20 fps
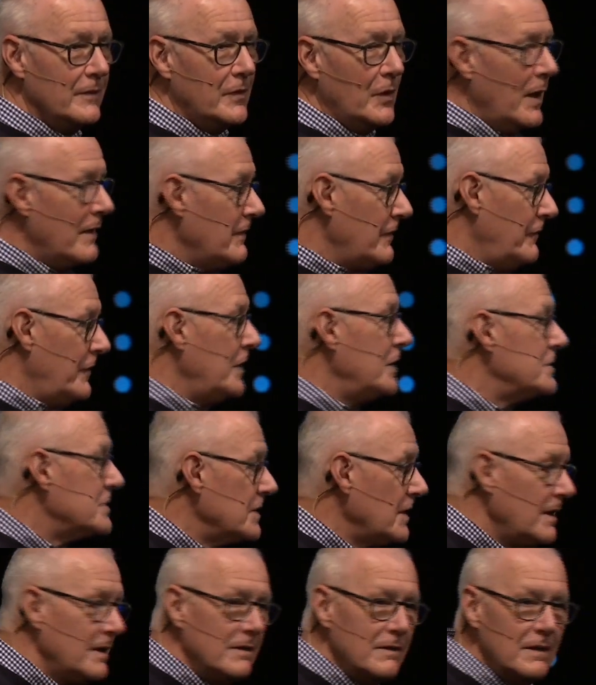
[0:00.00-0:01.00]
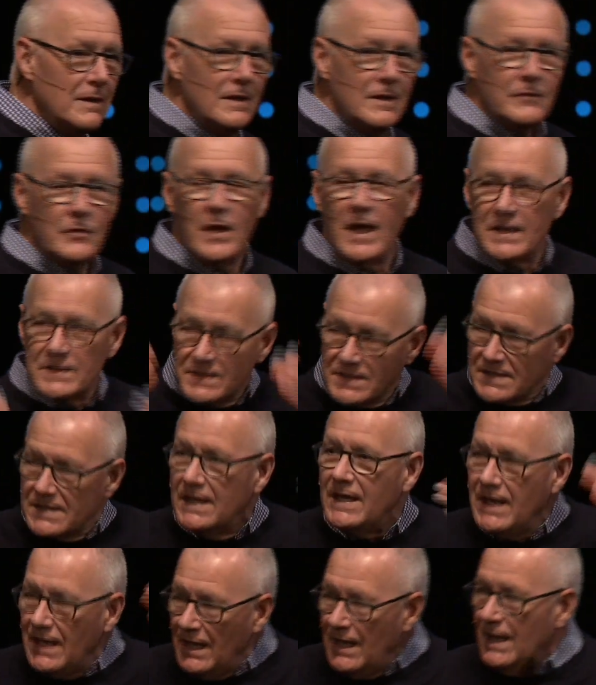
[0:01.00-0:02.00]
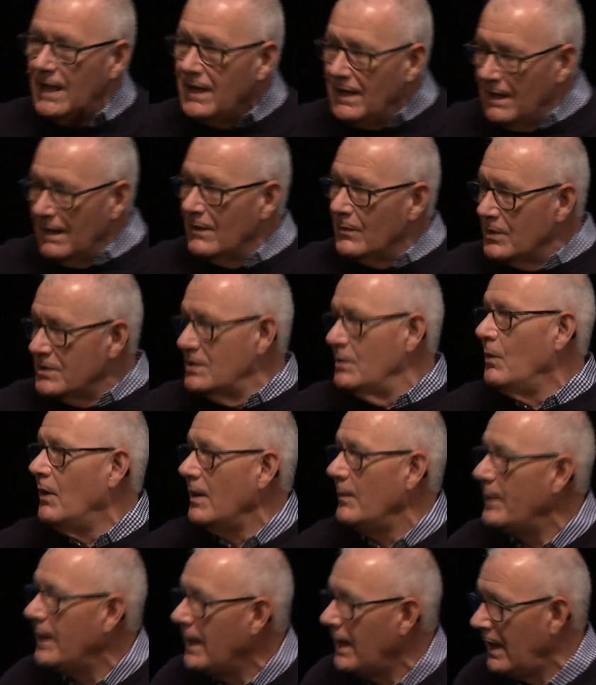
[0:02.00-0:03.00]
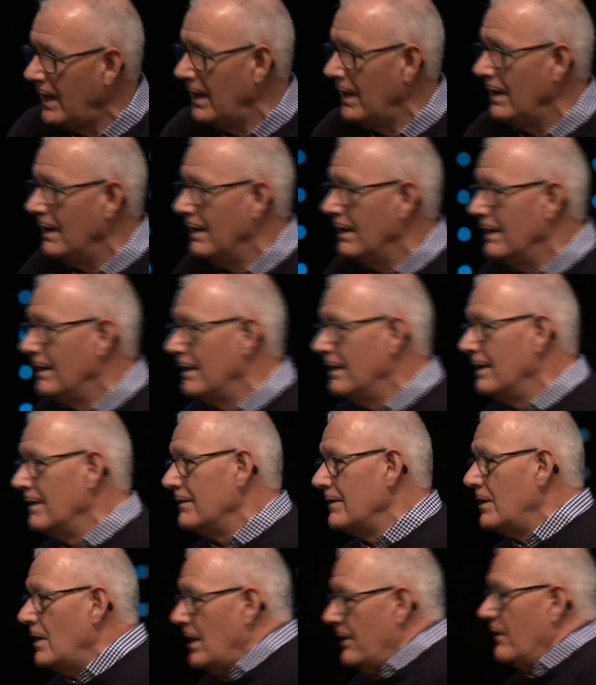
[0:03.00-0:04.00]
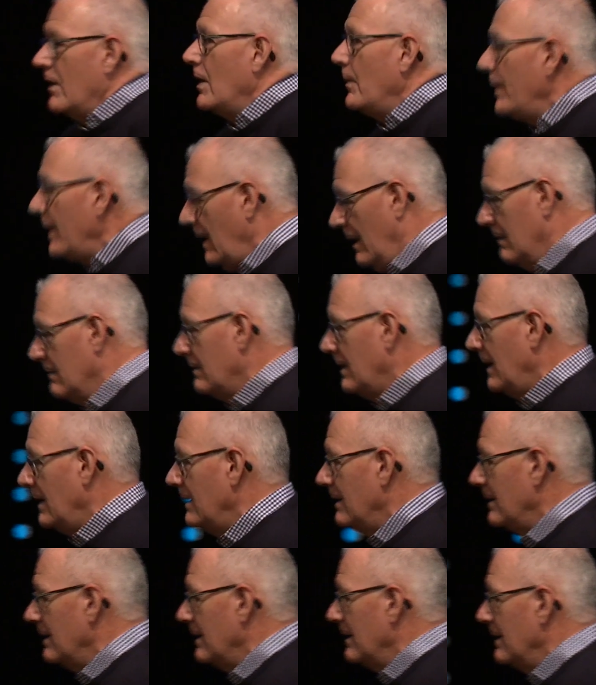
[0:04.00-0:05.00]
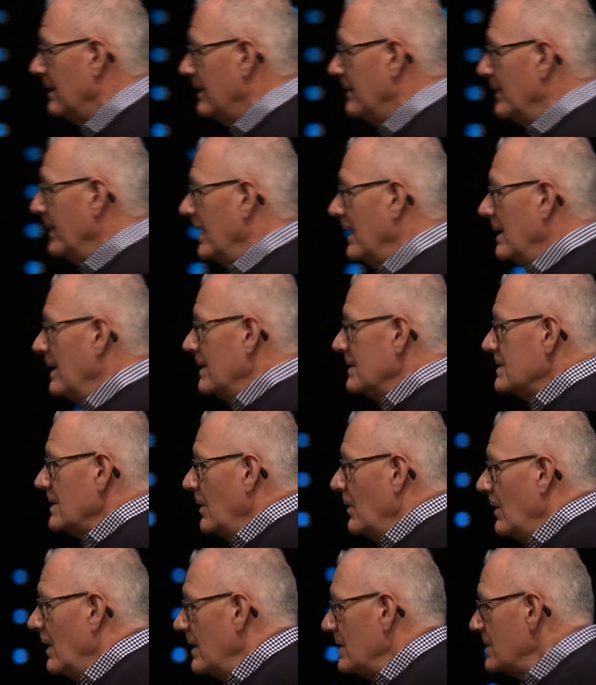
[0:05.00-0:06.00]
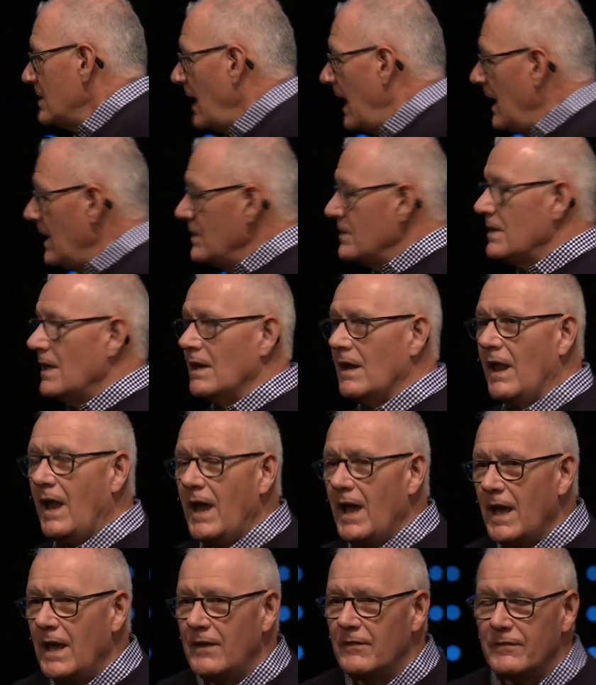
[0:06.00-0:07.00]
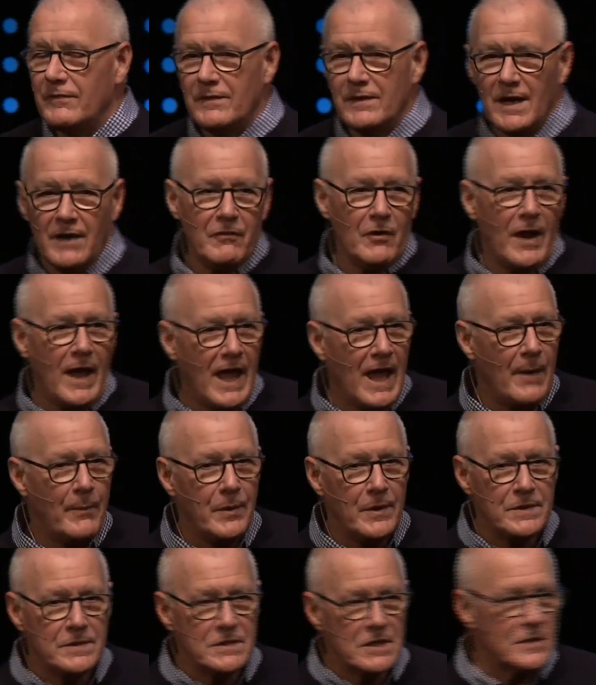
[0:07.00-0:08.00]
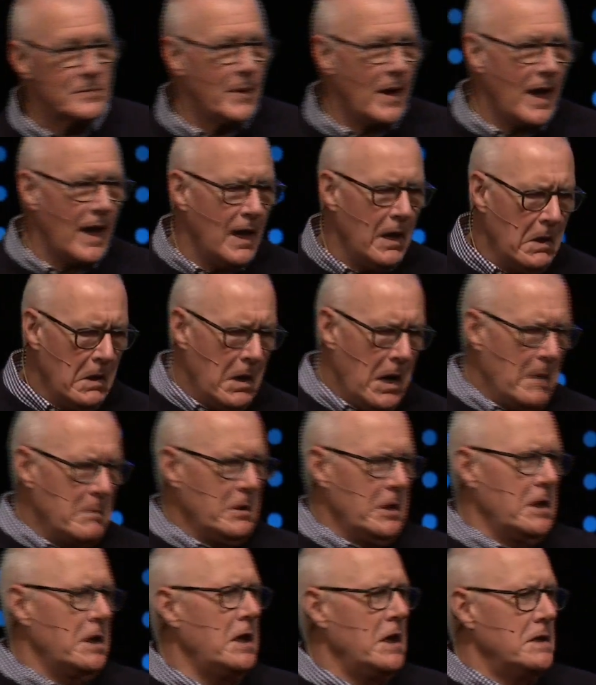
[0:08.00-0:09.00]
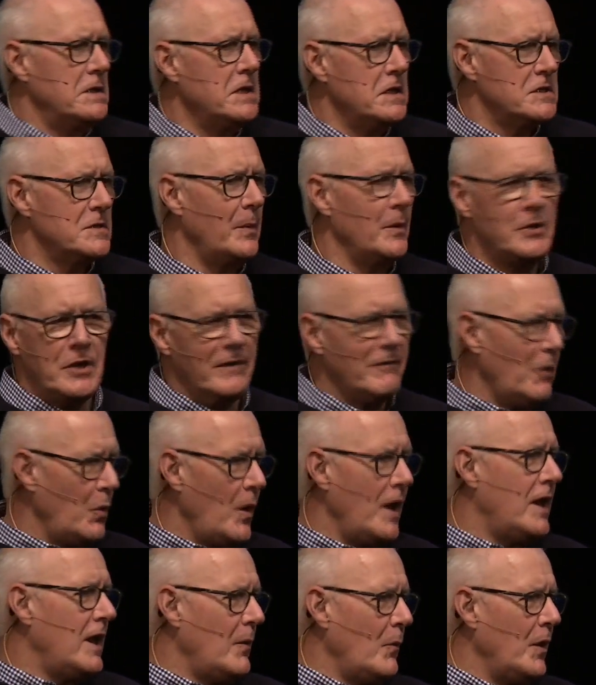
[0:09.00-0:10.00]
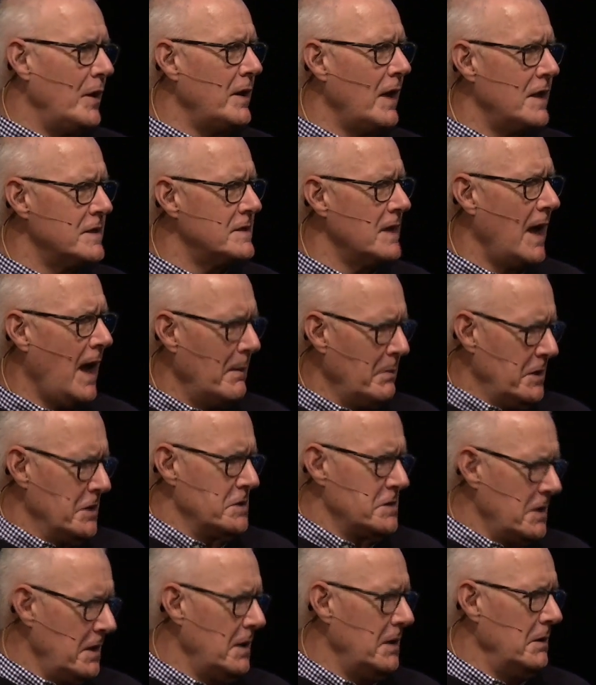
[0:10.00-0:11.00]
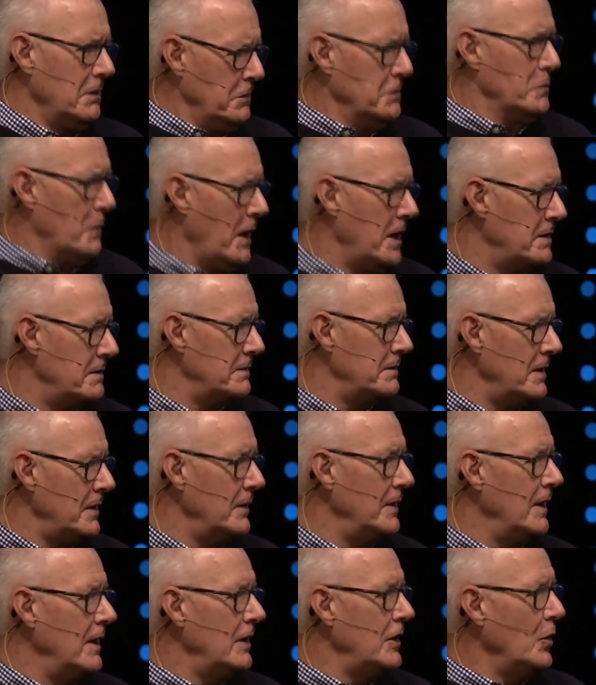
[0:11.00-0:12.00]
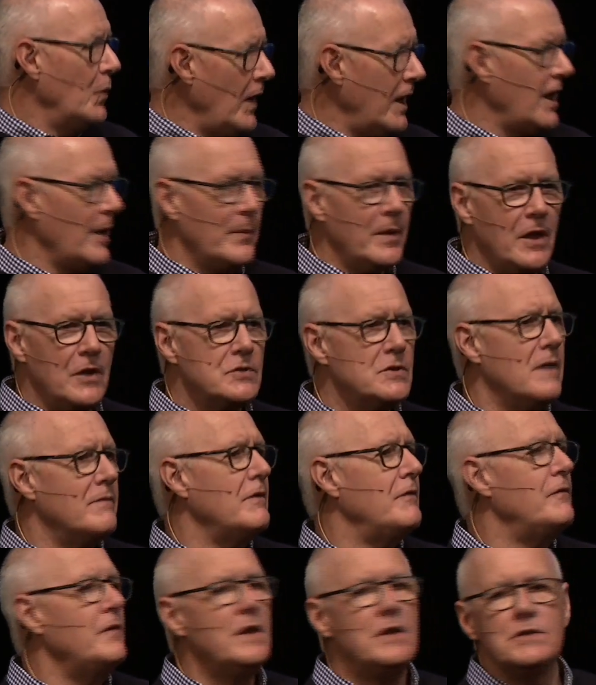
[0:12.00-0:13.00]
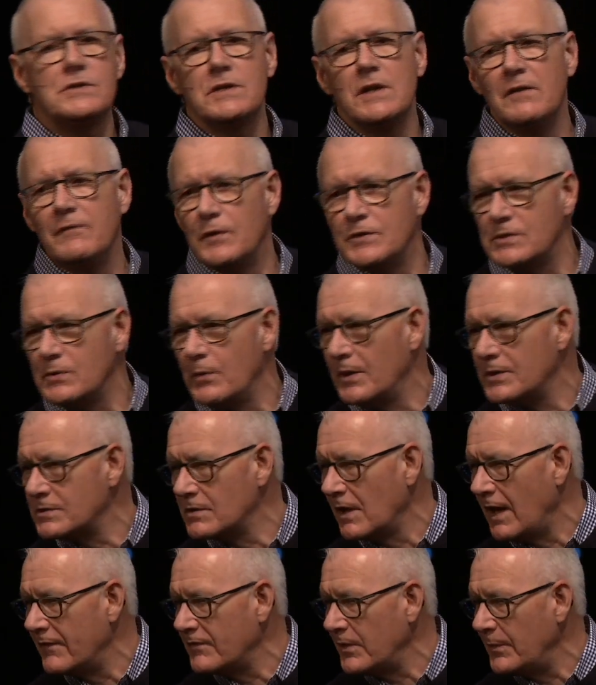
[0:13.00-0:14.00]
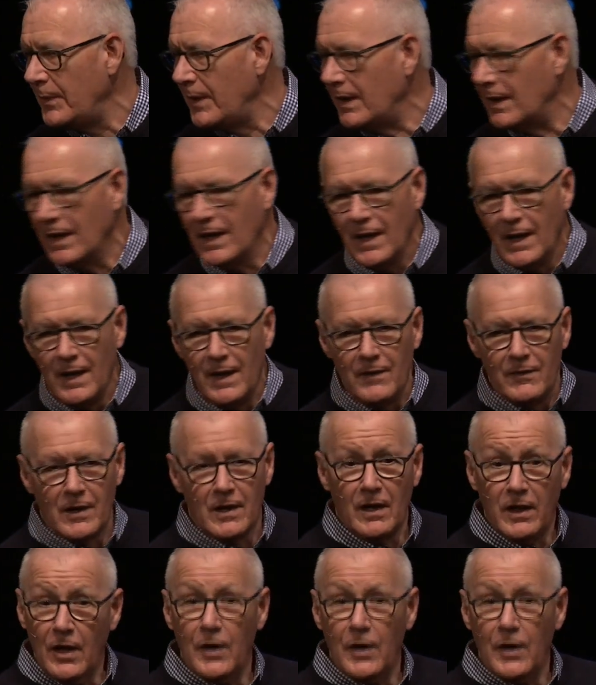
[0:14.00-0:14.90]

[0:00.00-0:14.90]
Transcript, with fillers: If you don't have a vision, if you can't see what you want to be, then you're never going to be it, okay? So change in life never happens just by, I'm going to get disciplined. You never wake up one day and say, I'm just going to lose weight. No. You wake up because you have a vision of what you want your life to be. The